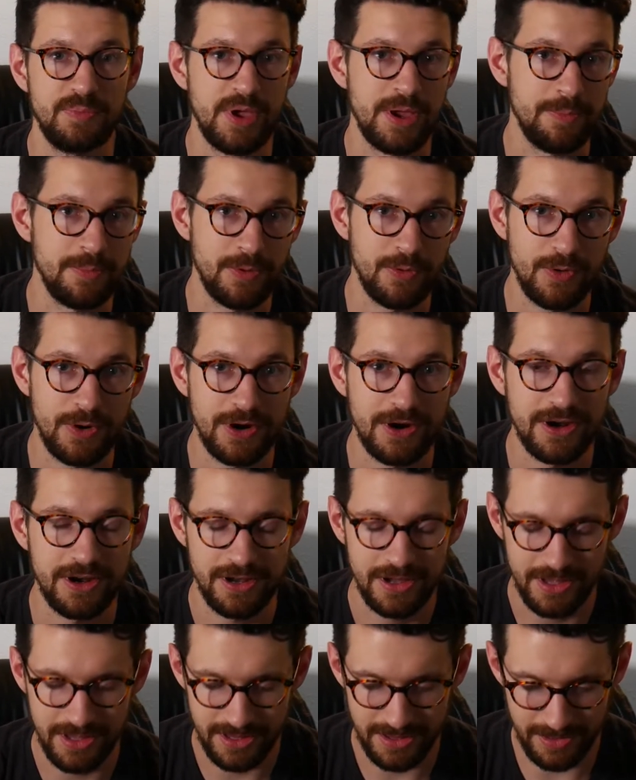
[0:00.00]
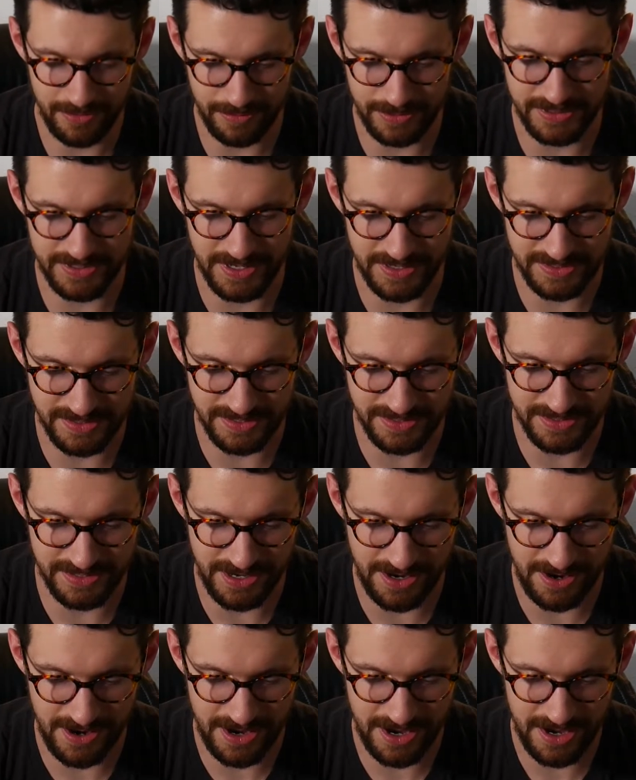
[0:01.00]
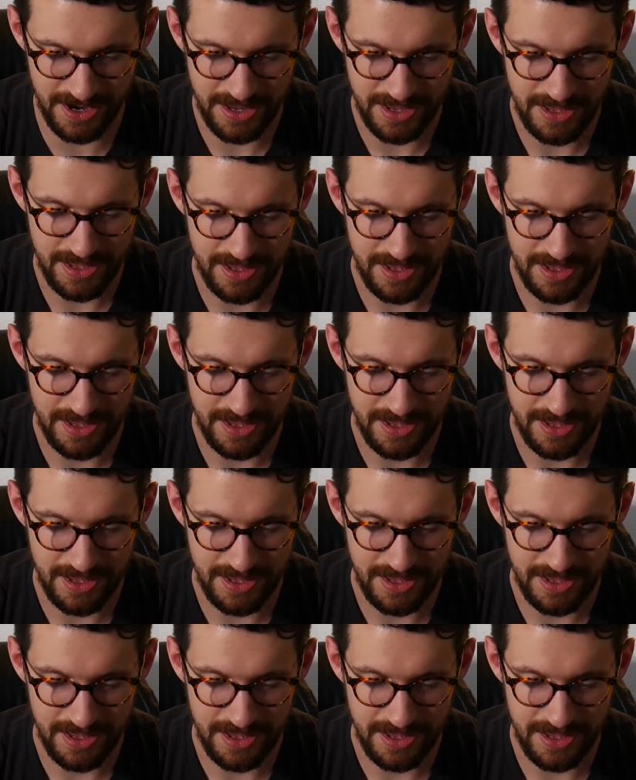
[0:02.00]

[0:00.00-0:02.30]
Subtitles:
paperwork that was necessary,